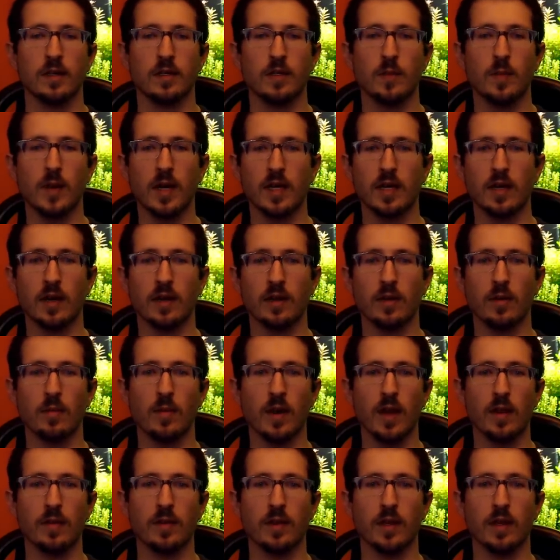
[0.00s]
Depending on the
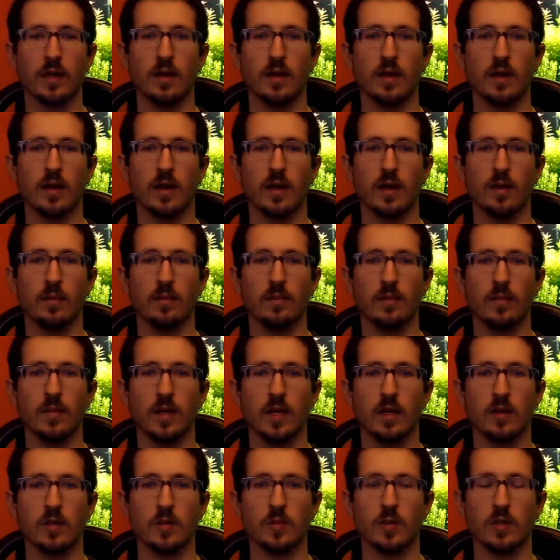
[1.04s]
method,
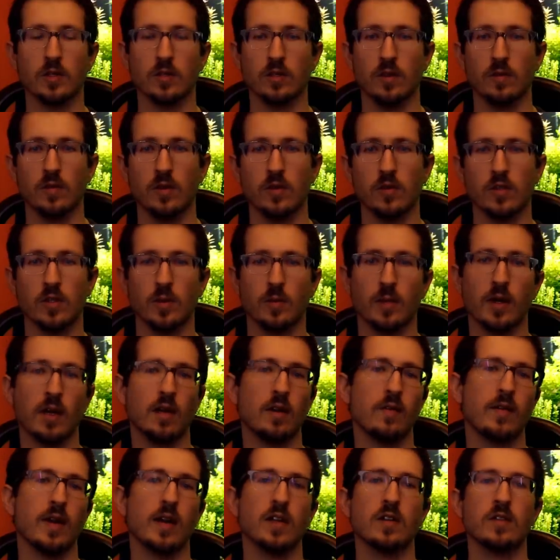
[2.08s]
especially if you use some
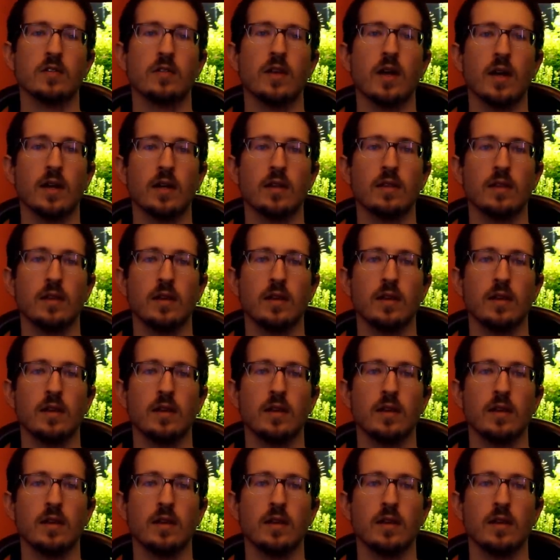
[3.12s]
kind of anesthetic,